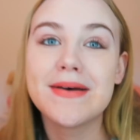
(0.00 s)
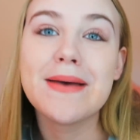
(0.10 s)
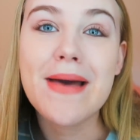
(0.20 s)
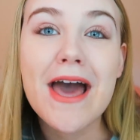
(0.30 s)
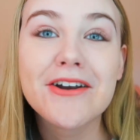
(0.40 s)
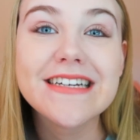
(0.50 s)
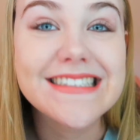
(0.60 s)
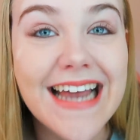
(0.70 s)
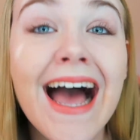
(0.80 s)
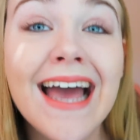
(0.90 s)
My
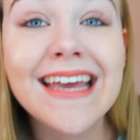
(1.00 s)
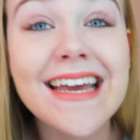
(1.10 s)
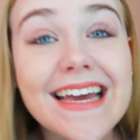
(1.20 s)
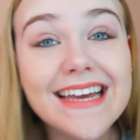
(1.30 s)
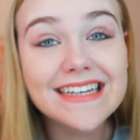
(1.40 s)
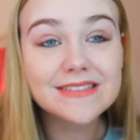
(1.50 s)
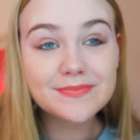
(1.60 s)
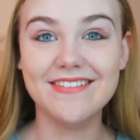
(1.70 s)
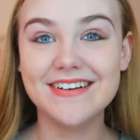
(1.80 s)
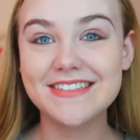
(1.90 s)
battery's dying.
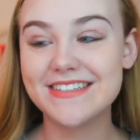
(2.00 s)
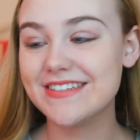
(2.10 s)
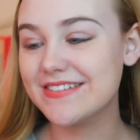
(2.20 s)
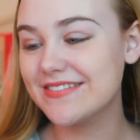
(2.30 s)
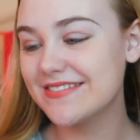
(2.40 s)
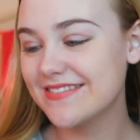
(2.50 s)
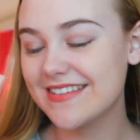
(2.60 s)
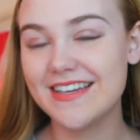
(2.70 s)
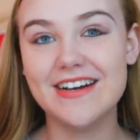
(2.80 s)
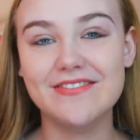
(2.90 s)
I wonder who
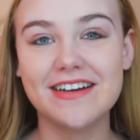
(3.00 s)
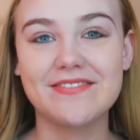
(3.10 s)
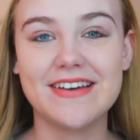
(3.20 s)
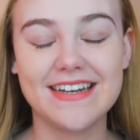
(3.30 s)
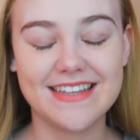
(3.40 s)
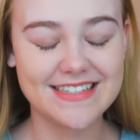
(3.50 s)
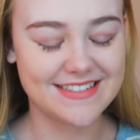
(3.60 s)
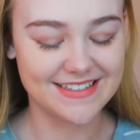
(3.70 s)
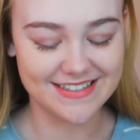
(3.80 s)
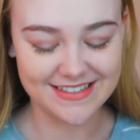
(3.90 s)
you know, recommended this
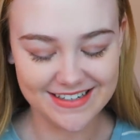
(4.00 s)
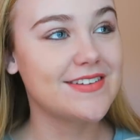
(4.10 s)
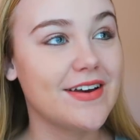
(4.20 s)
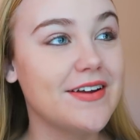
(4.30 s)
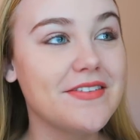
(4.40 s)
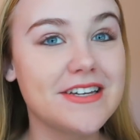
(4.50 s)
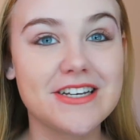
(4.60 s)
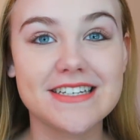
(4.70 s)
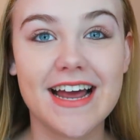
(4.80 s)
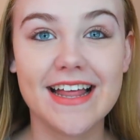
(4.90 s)
to her. So I don't think she
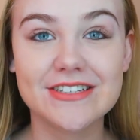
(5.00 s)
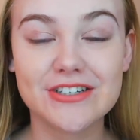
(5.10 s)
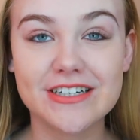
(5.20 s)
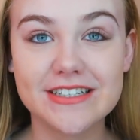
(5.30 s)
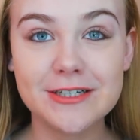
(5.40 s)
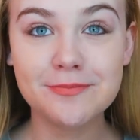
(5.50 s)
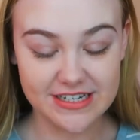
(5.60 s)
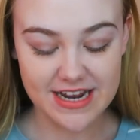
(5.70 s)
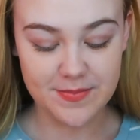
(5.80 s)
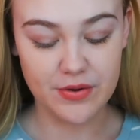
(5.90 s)
has an eyelash curler. If she
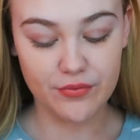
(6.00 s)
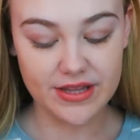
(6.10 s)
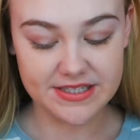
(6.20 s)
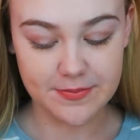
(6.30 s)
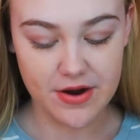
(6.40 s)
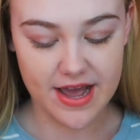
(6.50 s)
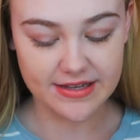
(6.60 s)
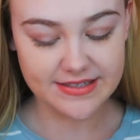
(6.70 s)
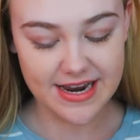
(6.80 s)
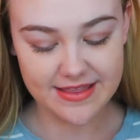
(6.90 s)
did, I'd be really
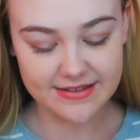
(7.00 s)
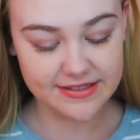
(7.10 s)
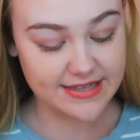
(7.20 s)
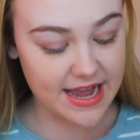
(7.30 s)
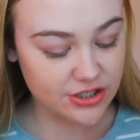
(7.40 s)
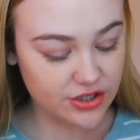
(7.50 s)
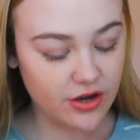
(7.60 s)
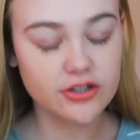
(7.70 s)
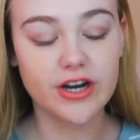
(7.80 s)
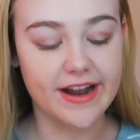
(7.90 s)
surprised. And this is actually
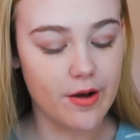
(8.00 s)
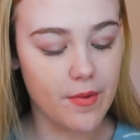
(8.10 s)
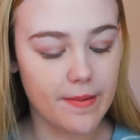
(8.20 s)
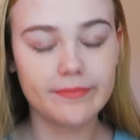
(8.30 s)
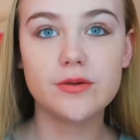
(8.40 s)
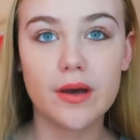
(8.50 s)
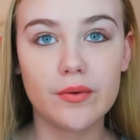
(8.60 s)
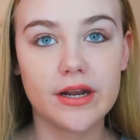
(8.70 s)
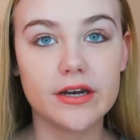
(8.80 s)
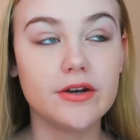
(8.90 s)
all dried out, mom. You might
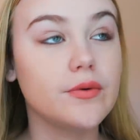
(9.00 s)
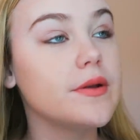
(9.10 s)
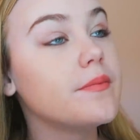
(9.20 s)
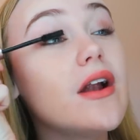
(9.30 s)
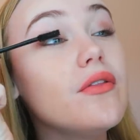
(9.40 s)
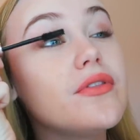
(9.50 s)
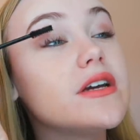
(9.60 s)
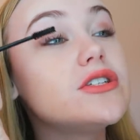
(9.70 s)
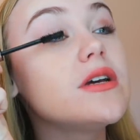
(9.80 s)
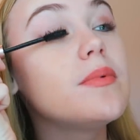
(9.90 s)
want to get a new one. I don't
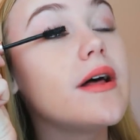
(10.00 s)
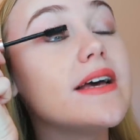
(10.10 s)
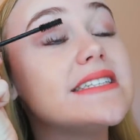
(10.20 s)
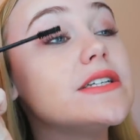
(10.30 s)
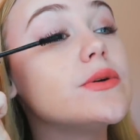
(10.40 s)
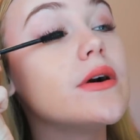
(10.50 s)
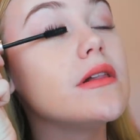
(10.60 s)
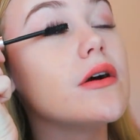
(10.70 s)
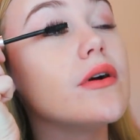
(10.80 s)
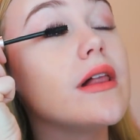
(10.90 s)
think she applies it to her
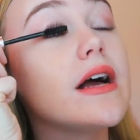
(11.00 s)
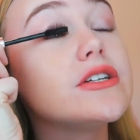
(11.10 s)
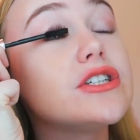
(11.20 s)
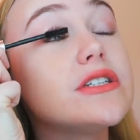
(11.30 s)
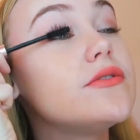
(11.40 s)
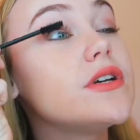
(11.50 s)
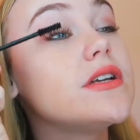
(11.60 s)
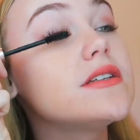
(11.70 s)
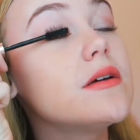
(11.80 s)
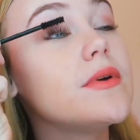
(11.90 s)
lower lashes. If she
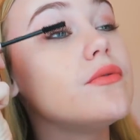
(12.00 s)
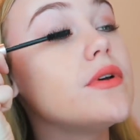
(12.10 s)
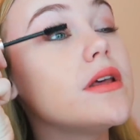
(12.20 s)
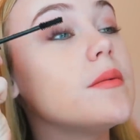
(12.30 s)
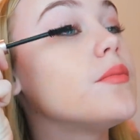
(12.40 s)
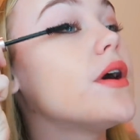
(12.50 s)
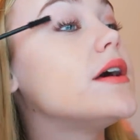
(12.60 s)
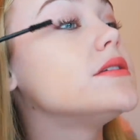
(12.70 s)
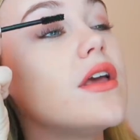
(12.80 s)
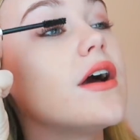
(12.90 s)
does, I'll be really
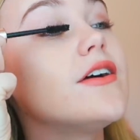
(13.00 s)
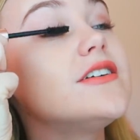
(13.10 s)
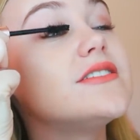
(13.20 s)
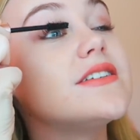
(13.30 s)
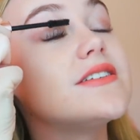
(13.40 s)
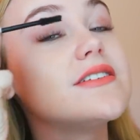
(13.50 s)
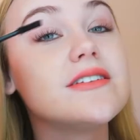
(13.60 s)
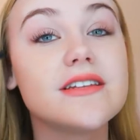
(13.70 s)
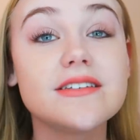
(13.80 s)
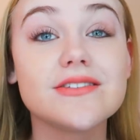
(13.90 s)
impressed. Yeah, hers is
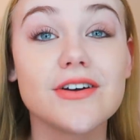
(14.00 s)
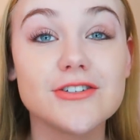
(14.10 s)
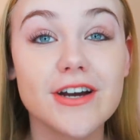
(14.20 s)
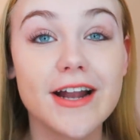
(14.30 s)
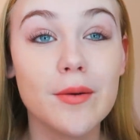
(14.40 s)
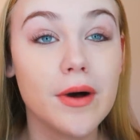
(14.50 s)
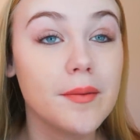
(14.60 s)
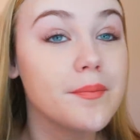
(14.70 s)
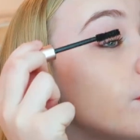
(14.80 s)
this is all dried out, mom.